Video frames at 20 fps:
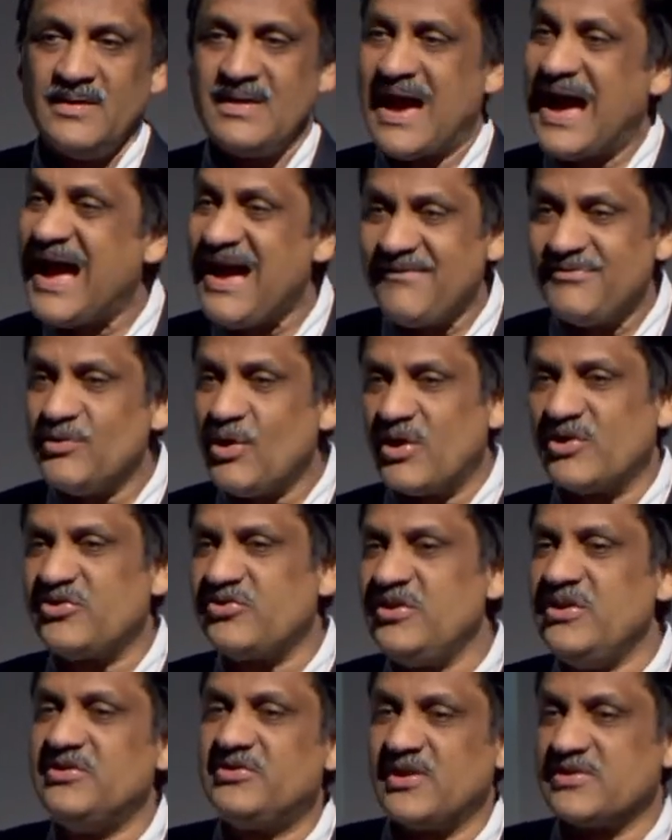I have not
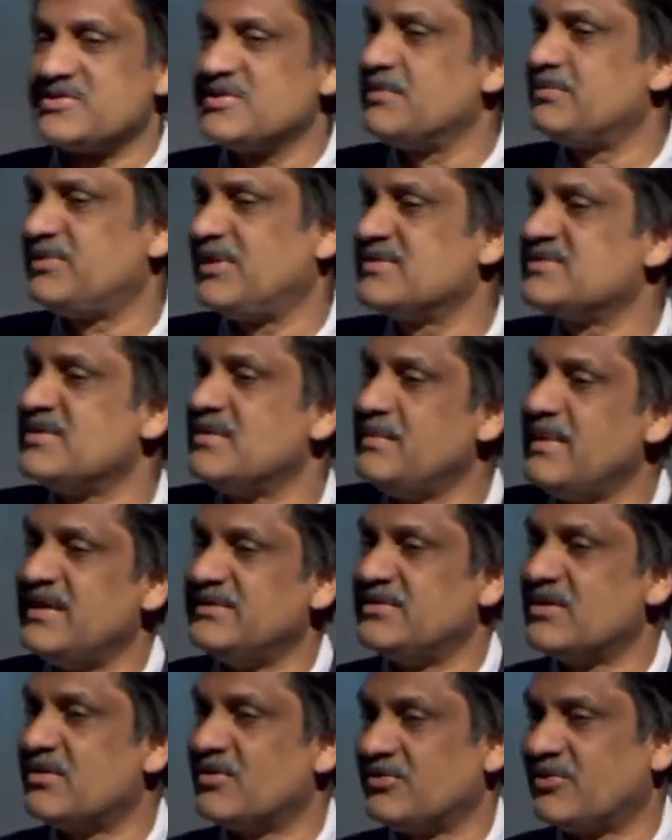seen such an
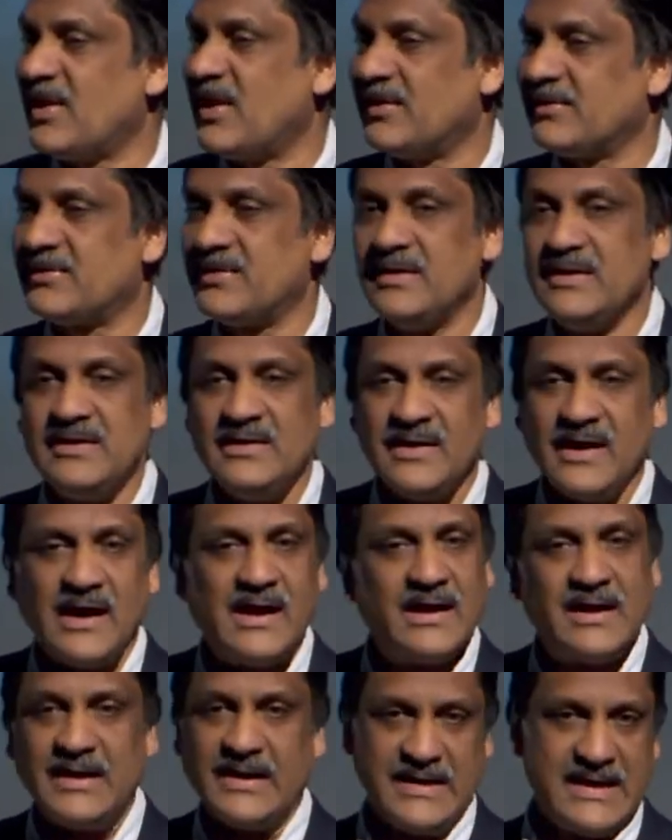amazing result
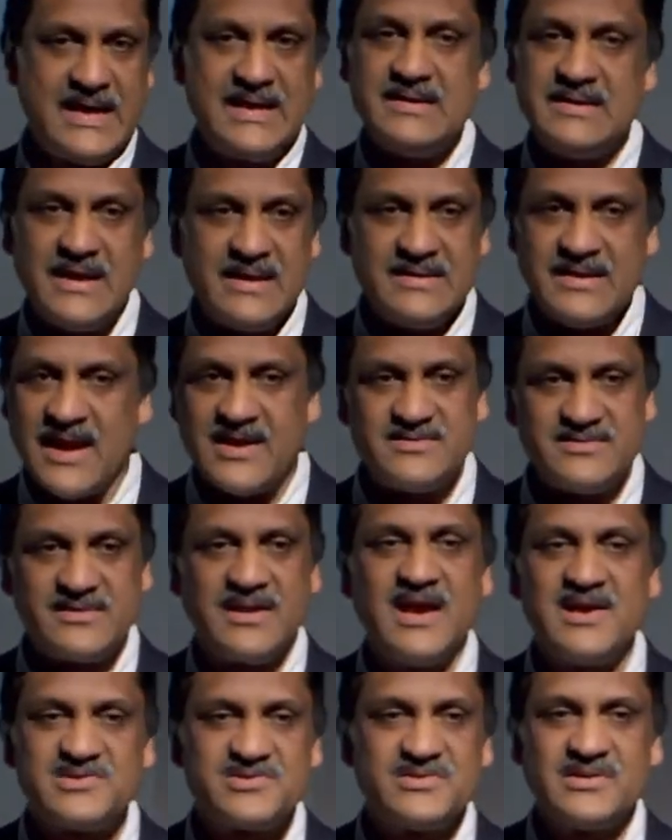in
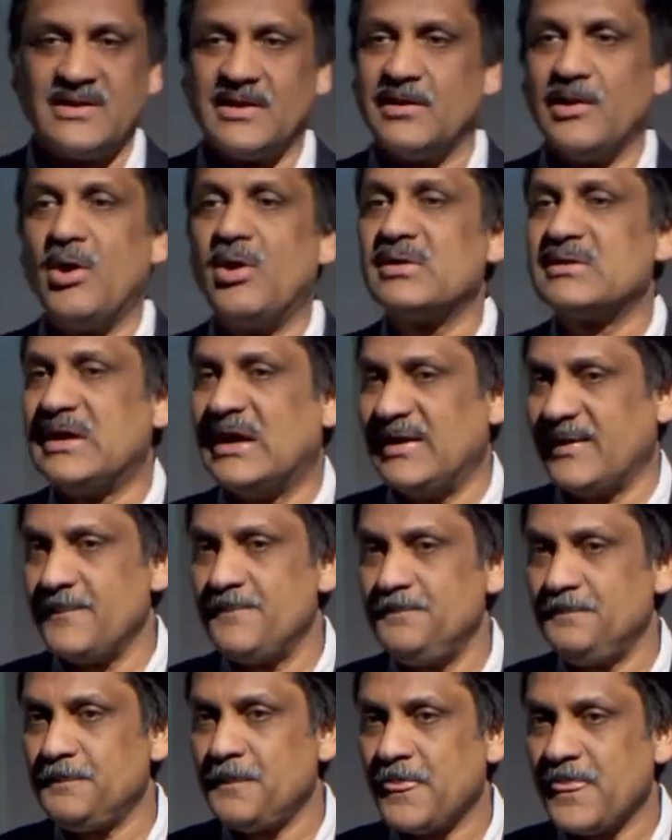education in a long time.
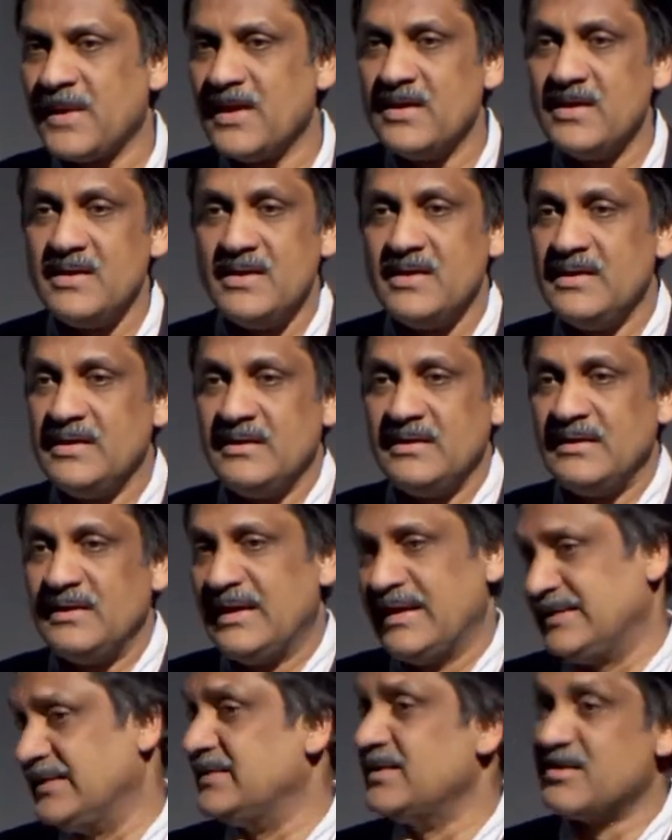
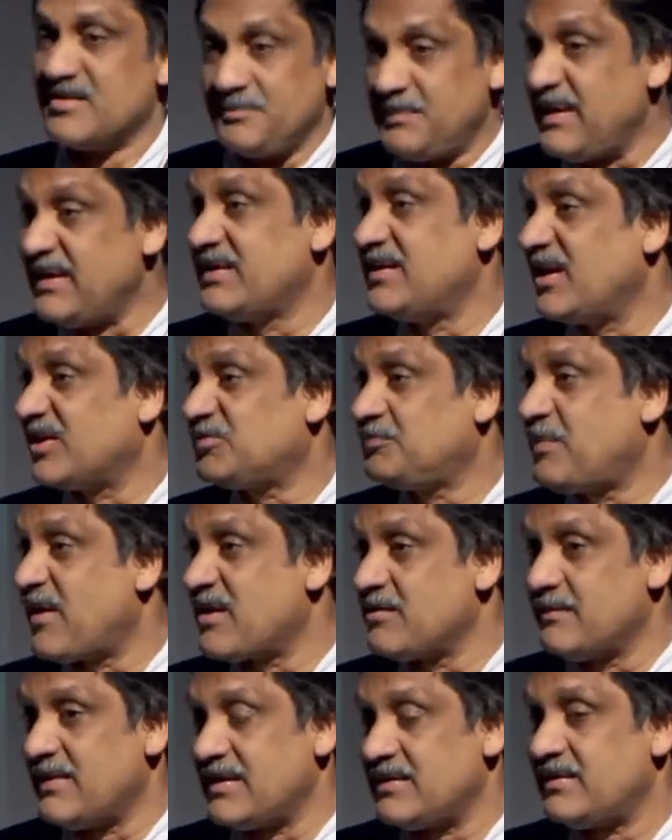And then they repeated the
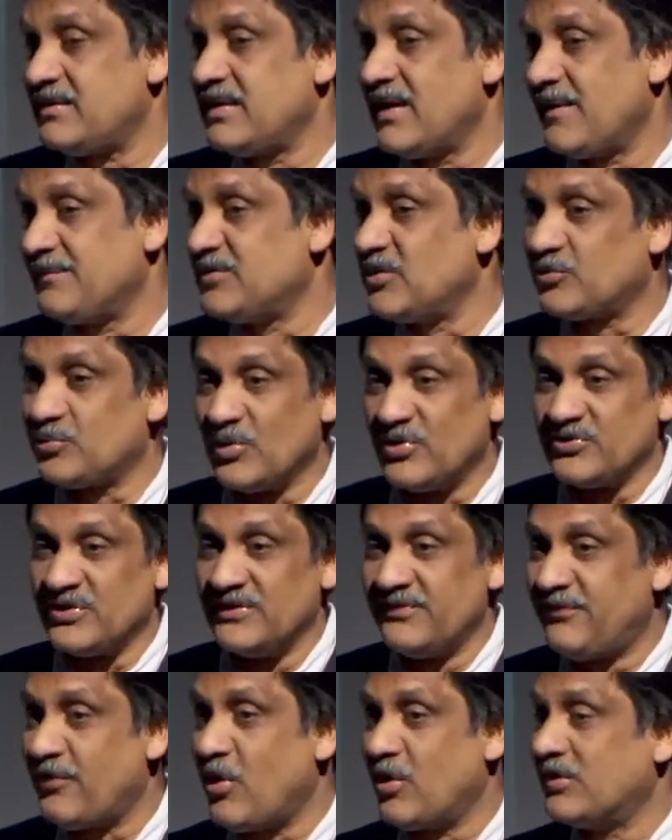experiment. This was in
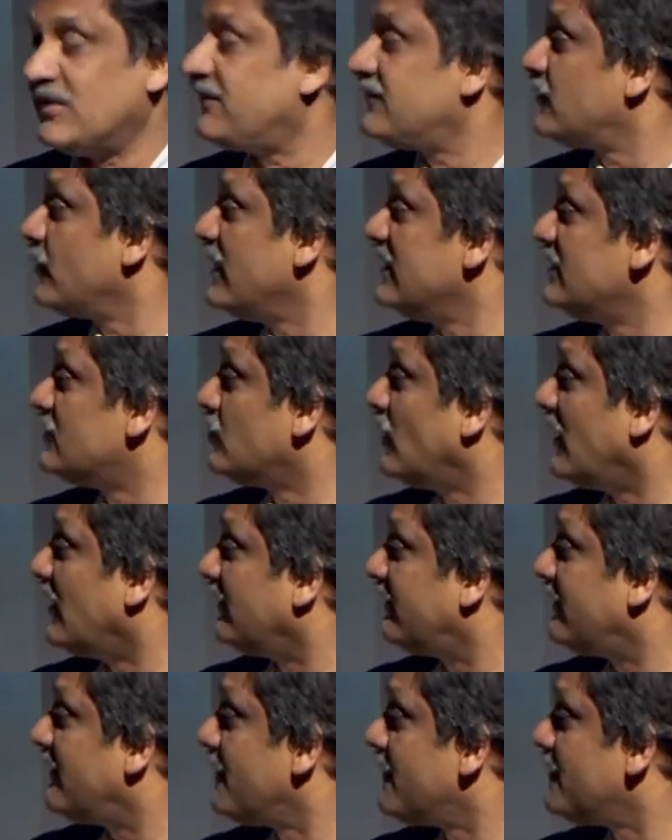fall of 2012.
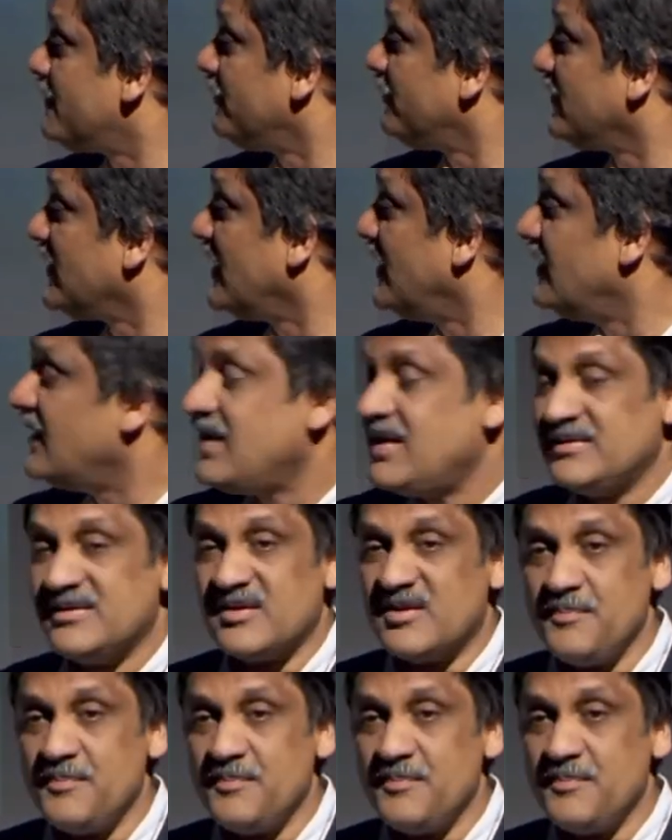They